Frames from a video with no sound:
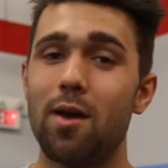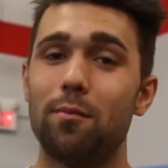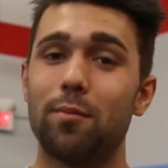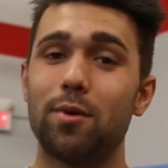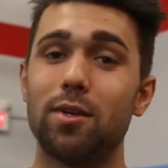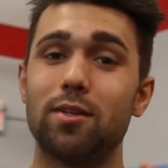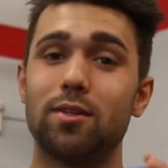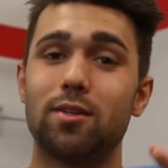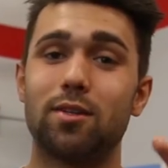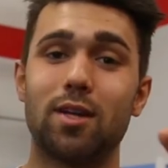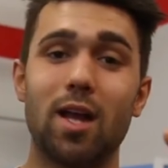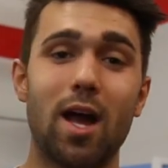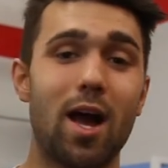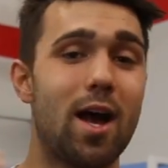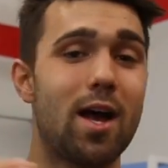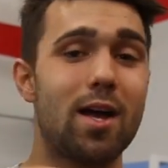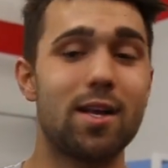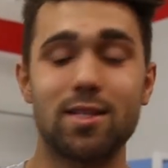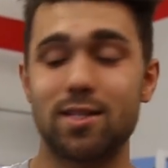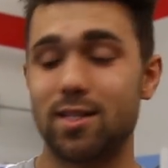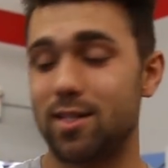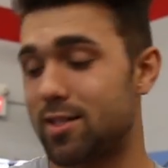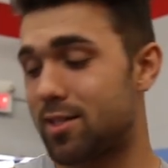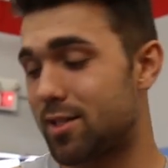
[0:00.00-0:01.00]
But
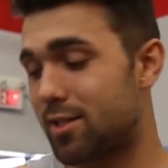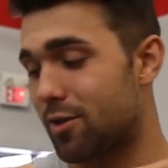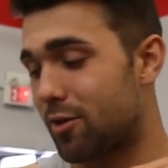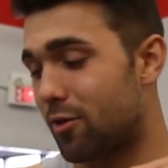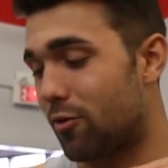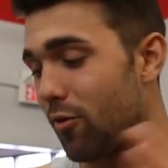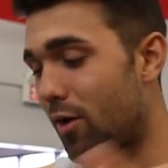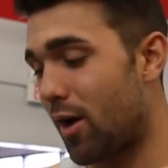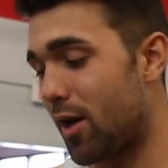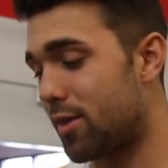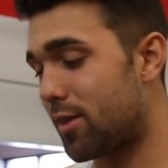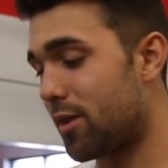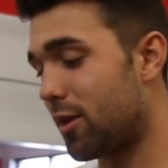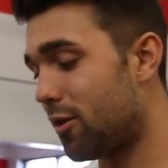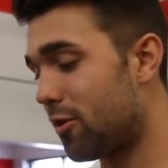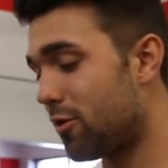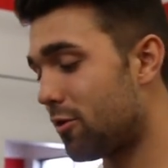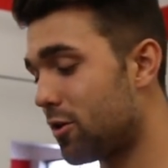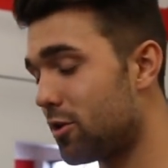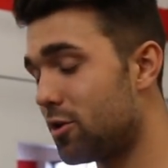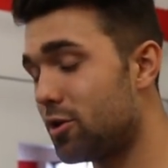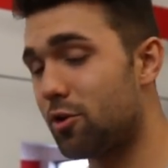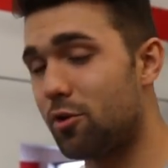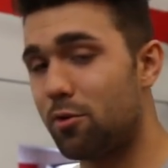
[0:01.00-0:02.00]
guys, this is a great thing you
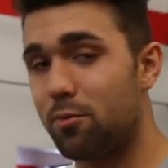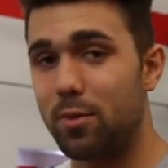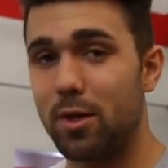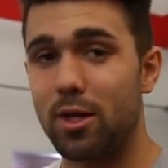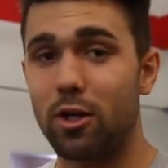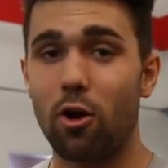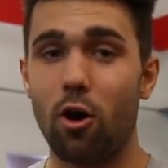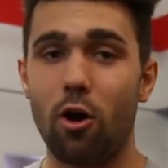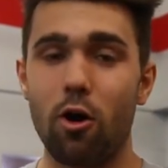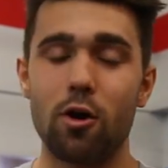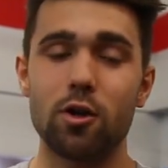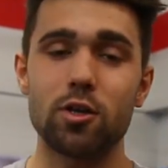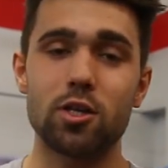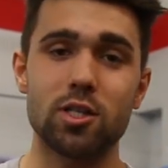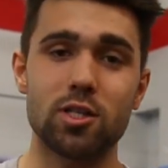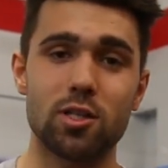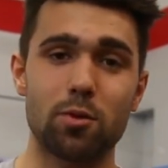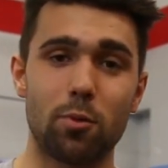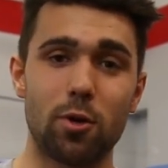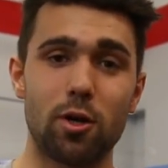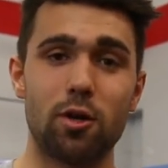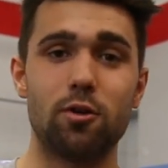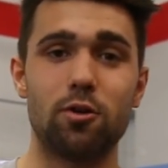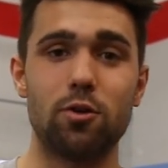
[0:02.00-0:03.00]
can do. Be conscious
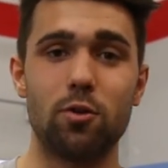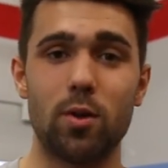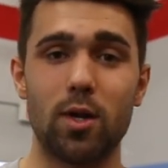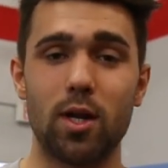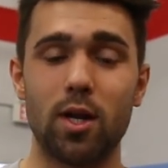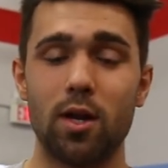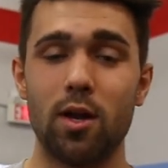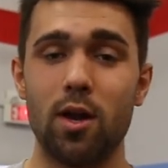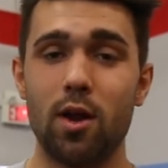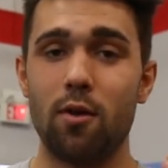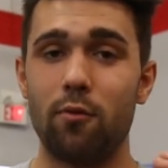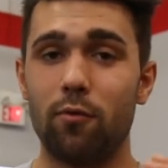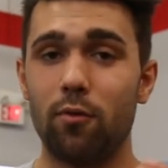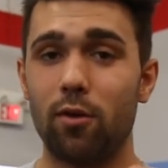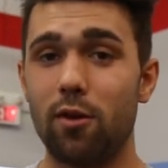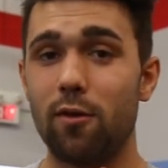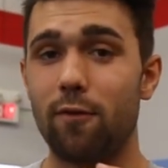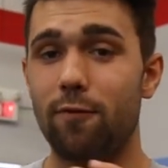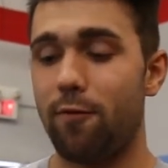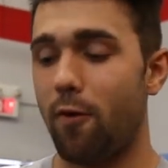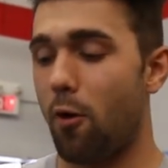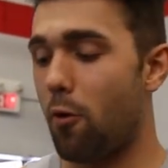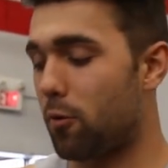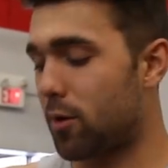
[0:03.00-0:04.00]
of what you're doing. Really
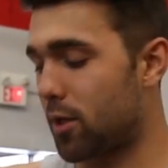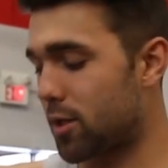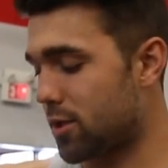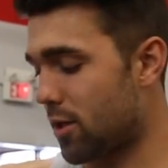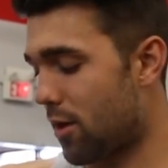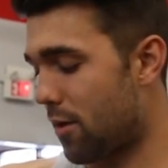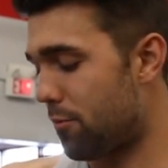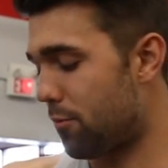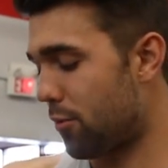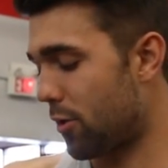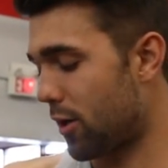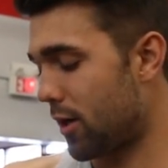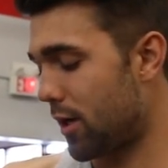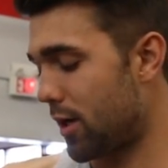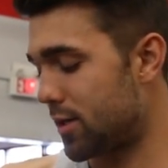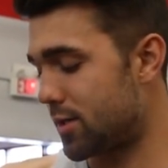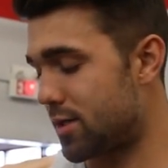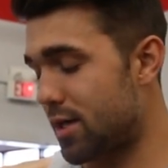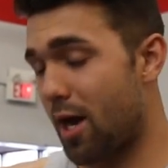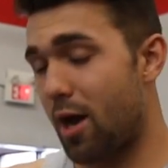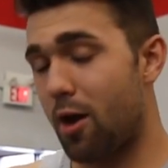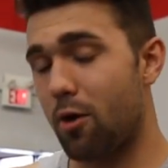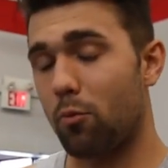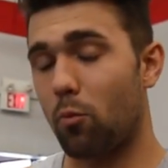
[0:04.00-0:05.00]
focus on bringing
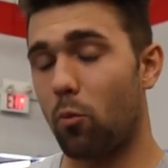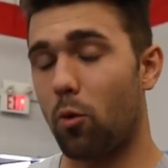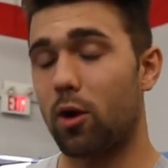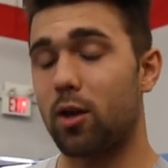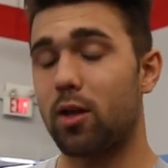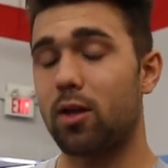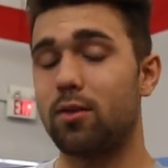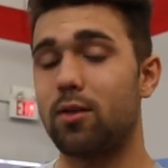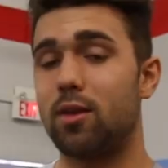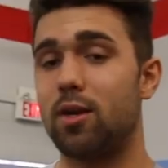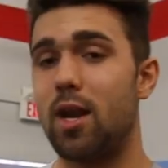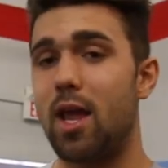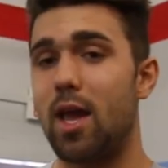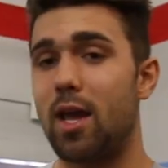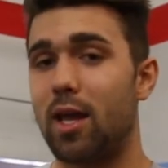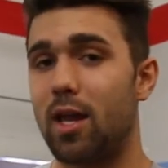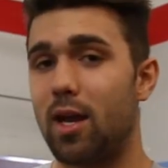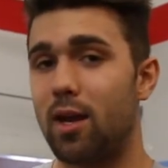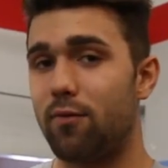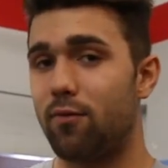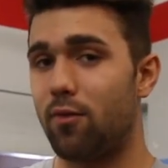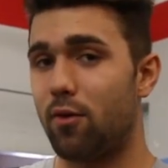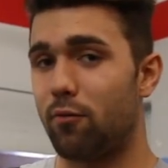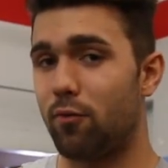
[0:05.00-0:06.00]
it down, working the
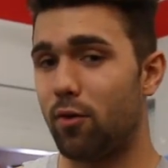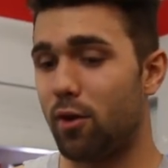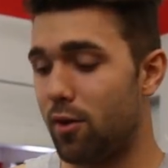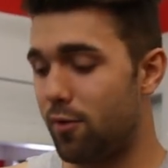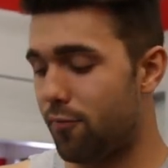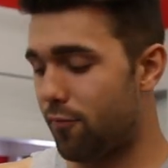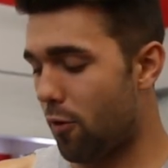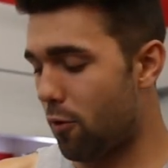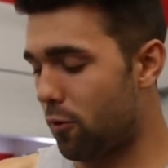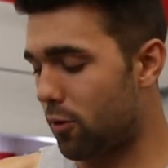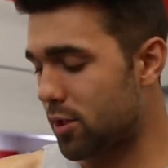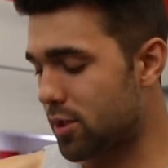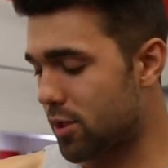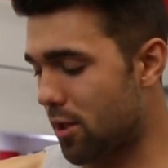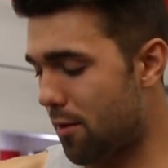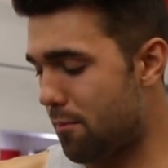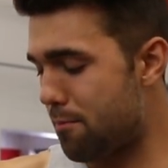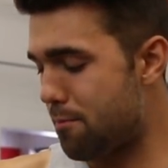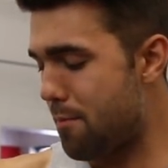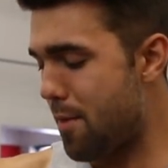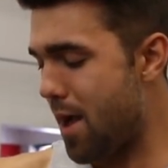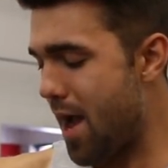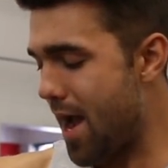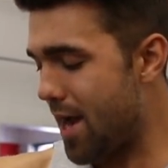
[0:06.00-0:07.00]
negative, and really focus
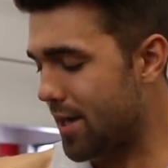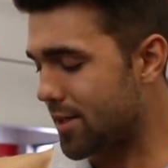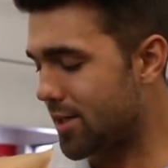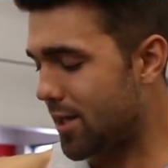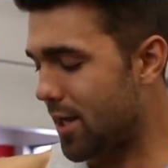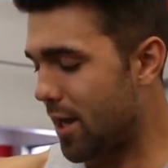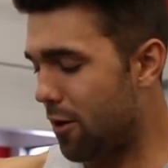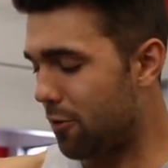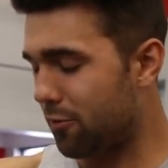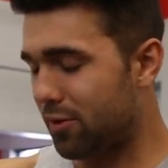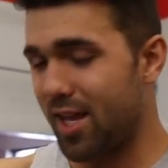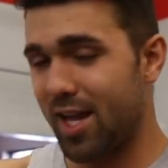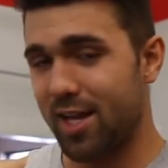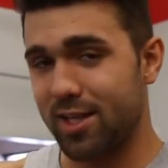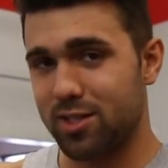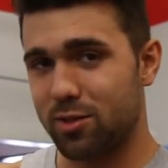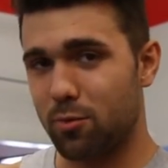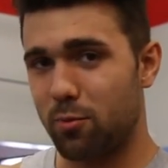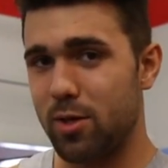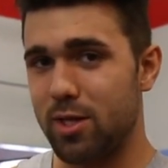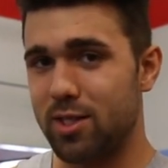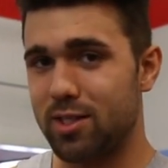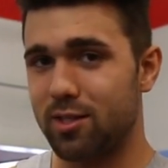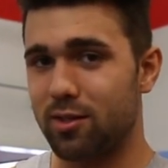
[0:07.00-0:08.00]
on maxing out that
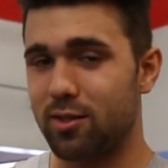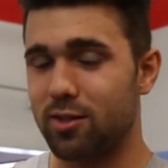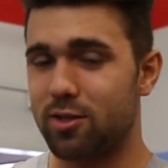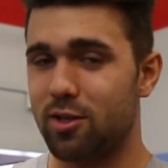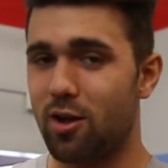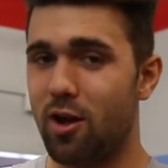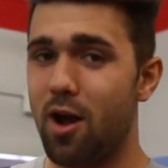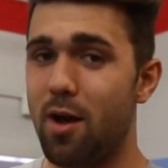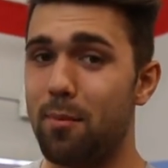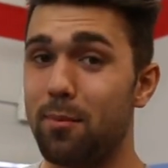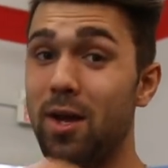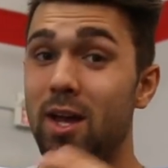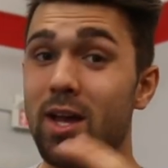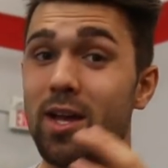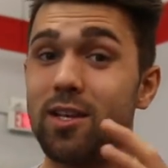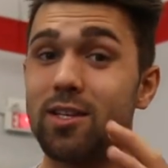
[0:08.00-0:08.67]
squeeze at the top.